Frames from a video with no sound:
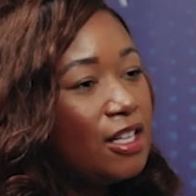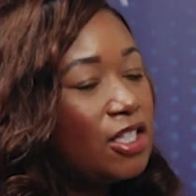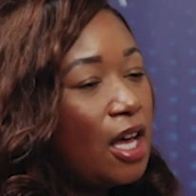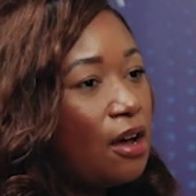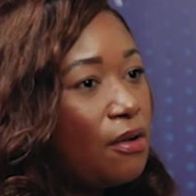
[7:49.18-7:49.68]

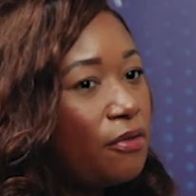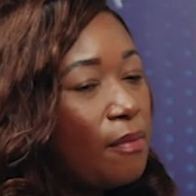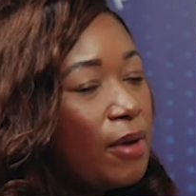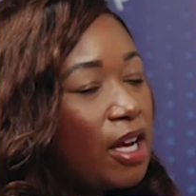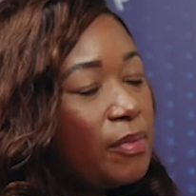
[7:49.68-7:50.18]
So
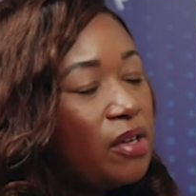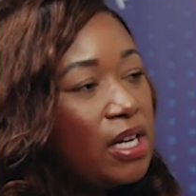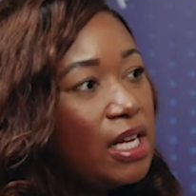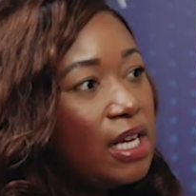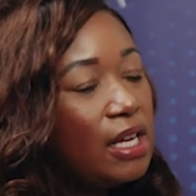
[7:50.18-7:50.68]
from a
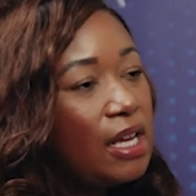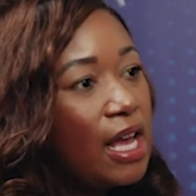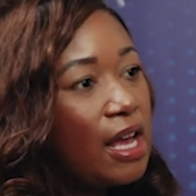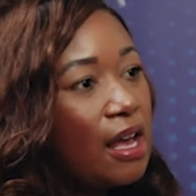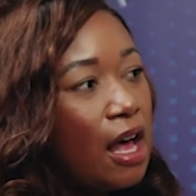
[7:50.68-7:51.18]
community